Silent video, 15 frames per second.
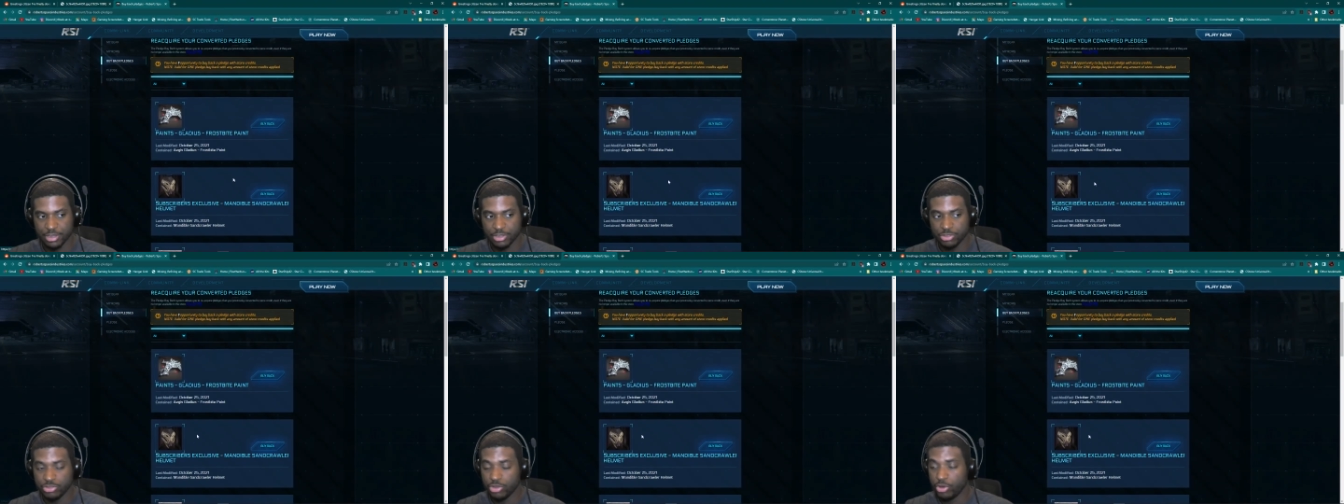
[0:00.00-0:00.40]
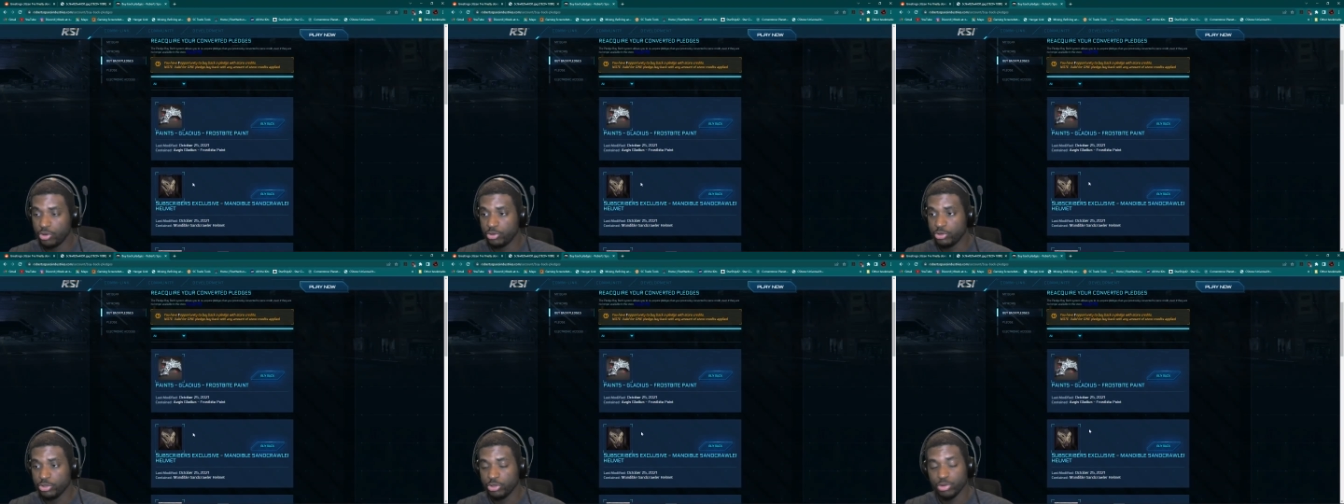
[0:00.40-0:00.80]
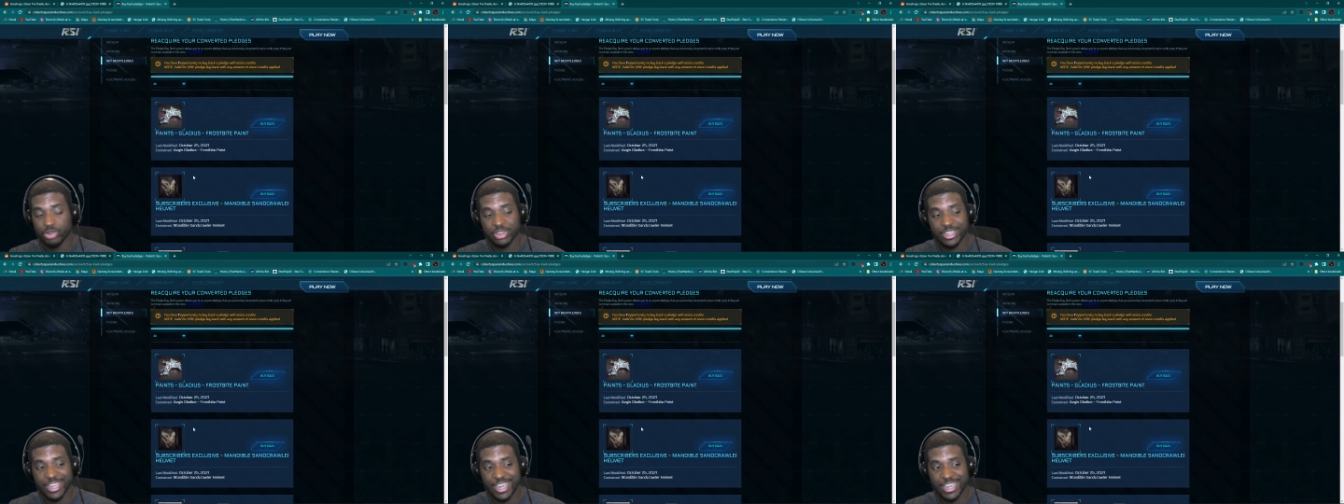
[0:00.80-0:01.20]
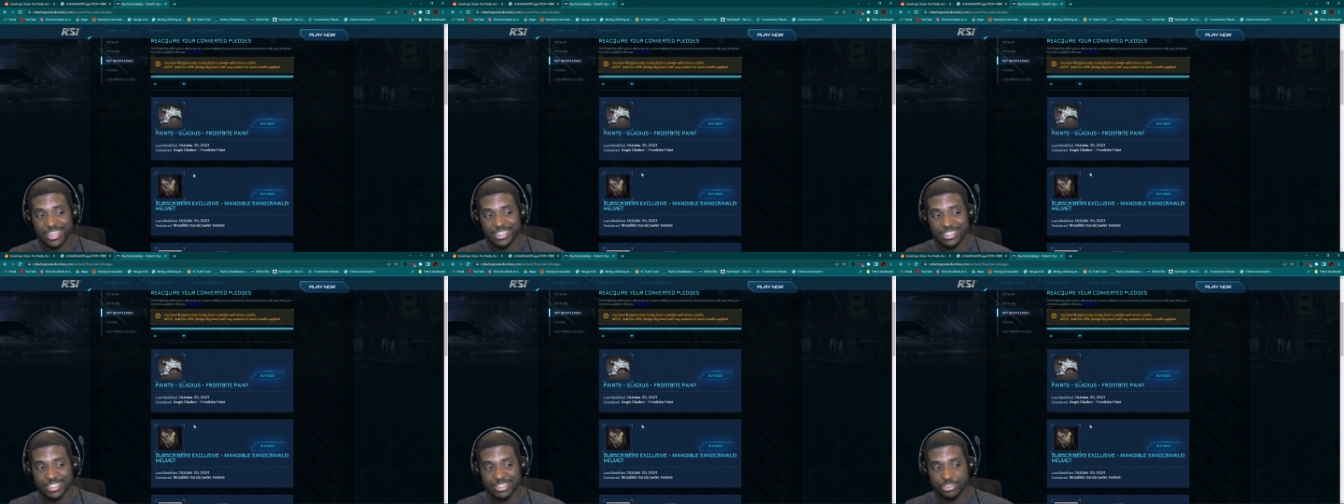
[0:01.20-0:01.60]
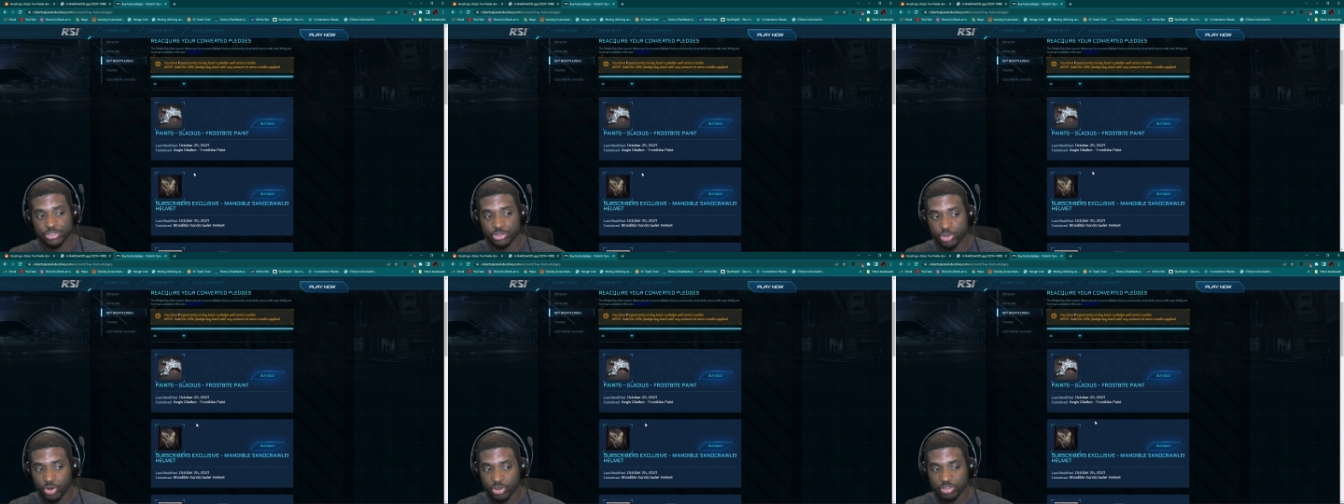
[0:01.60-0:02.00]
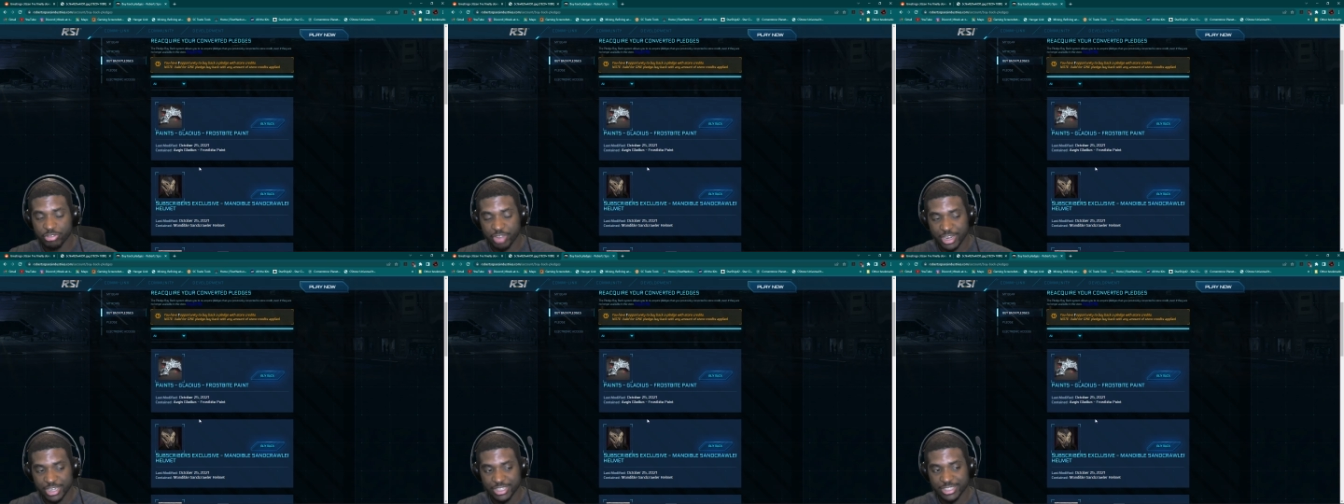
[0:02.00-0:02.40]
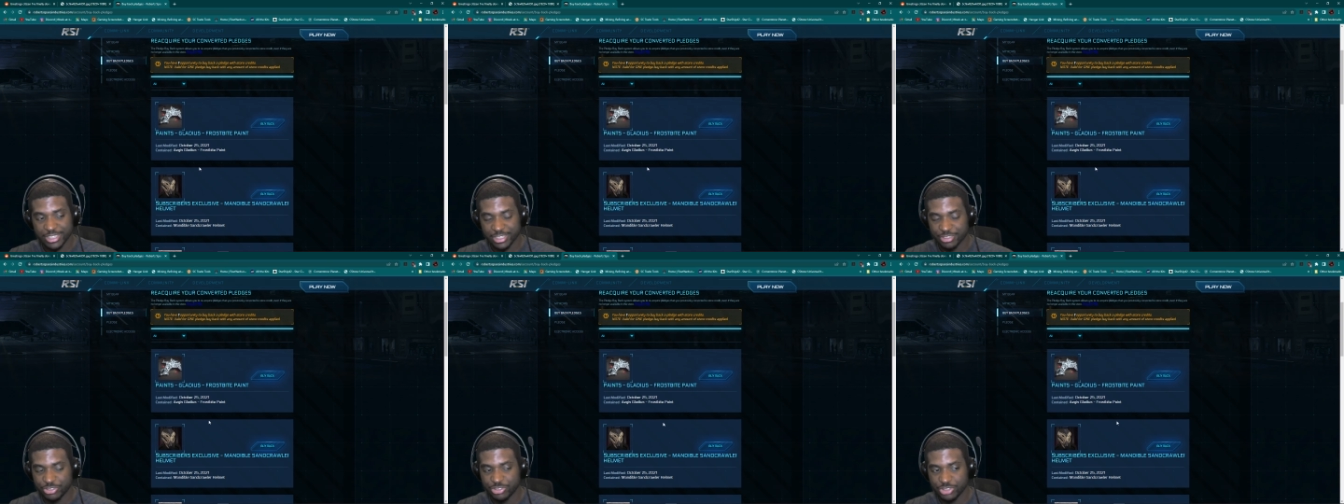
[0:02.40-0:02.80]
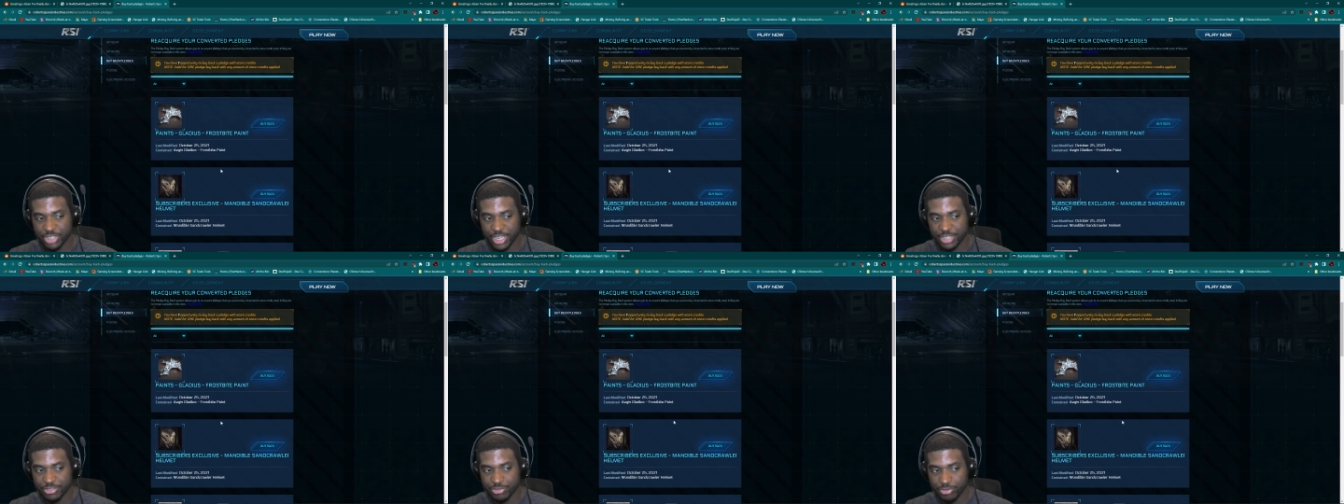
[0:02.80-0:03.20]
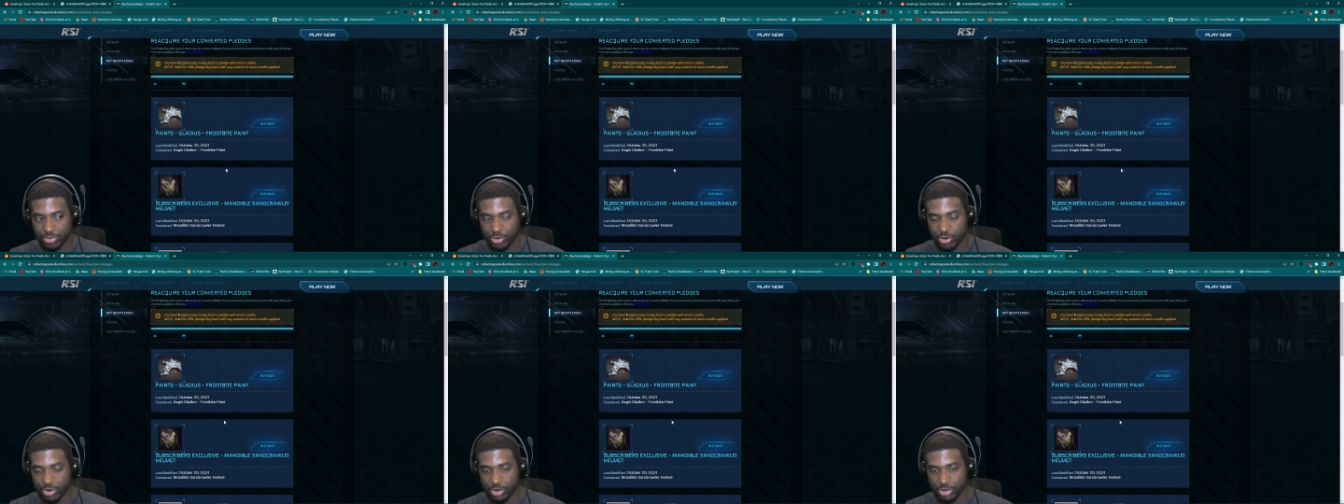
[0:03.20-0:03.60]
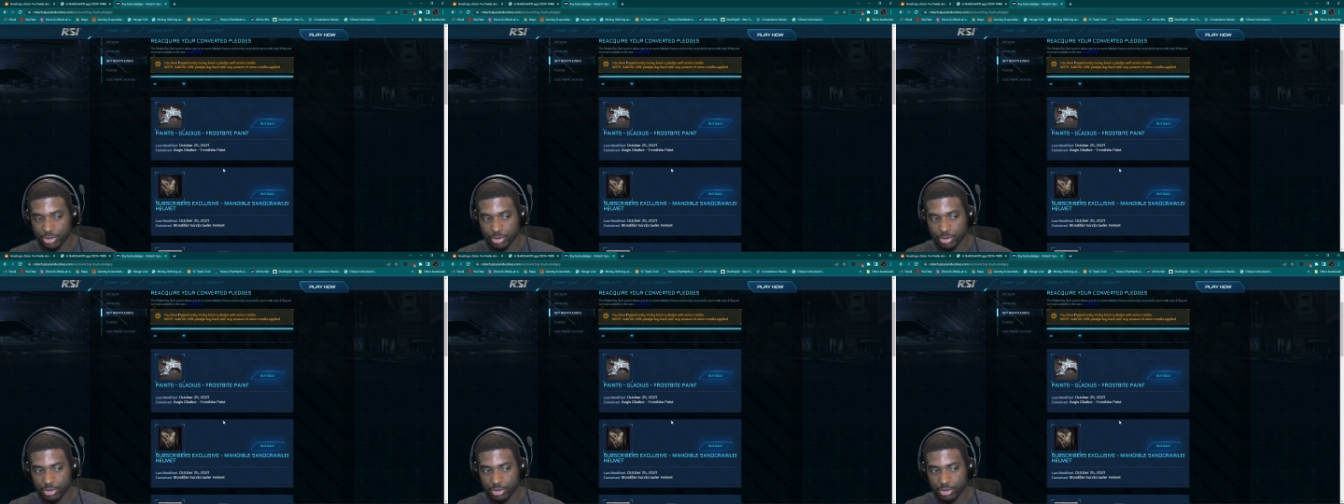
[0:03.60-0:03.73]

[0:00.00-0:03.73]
So you will get store credit in exchange for